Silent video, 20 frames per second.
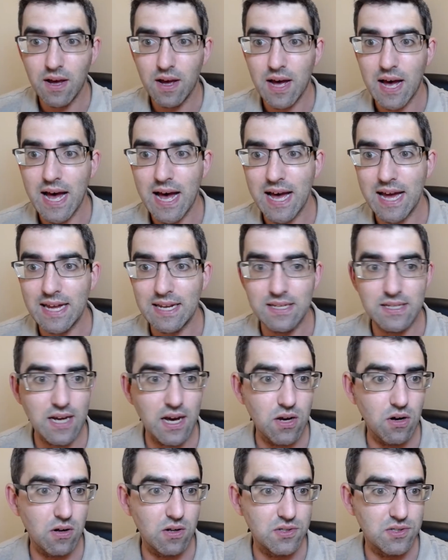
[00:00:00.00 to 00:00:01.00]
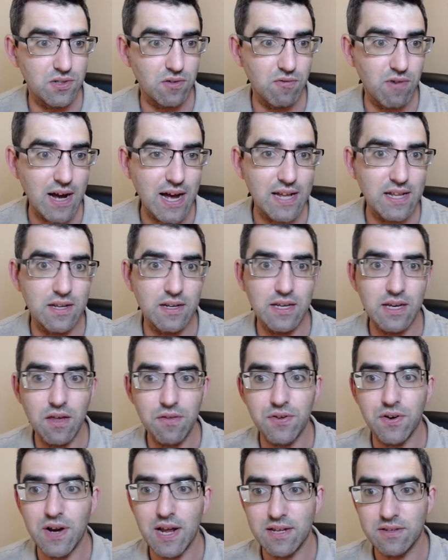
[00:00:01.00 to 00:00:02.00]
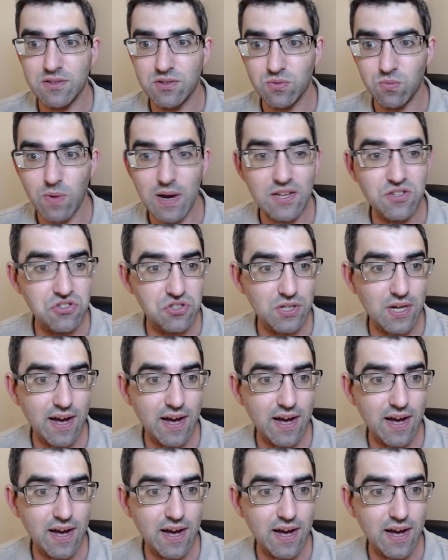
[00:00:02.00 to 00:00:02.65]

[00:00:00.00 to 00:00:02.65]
And I also ran an ethernet switch